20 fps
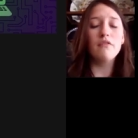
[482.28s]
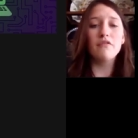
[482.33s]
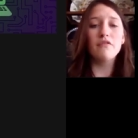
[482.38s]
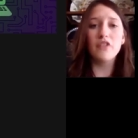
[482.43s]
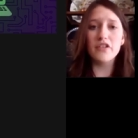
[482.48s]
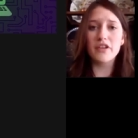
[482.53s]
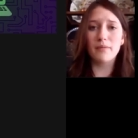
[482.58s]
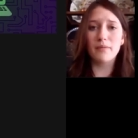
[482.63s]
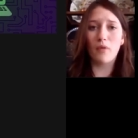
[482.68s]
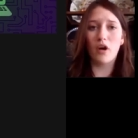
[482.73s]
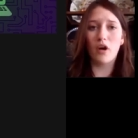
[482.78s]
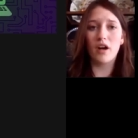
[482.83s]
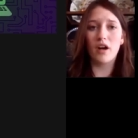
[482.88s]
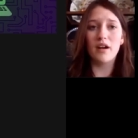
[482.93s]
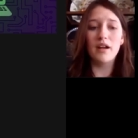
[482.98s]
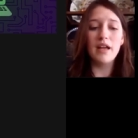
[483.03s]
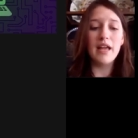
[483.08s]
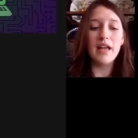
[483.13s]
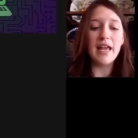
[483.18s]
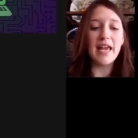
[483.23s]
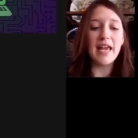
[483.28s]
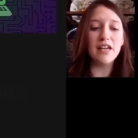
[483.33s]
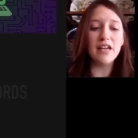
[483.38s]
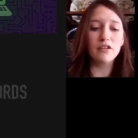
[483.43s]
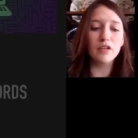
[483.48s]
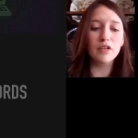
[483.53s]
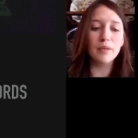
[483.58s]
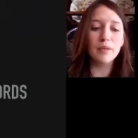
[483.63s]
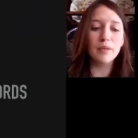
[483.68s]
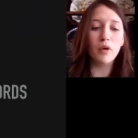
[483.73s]
Furthermore, in a
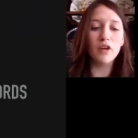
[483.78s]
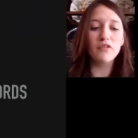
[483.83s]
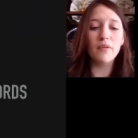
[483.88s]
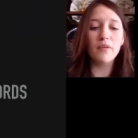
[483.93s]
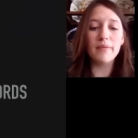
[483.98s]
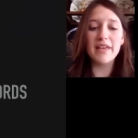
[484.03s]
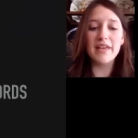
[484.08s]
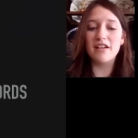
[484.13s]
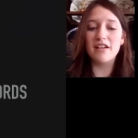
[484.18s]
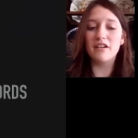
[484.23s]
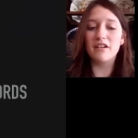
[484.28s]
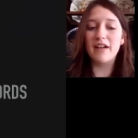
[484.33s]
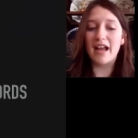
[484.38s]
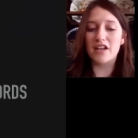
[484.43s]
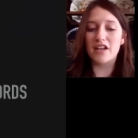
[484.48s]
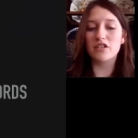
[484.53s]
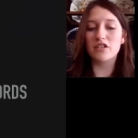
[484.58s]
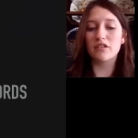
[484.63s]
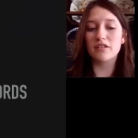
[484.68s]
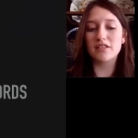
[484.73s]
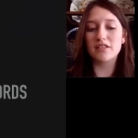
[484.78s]
report from the International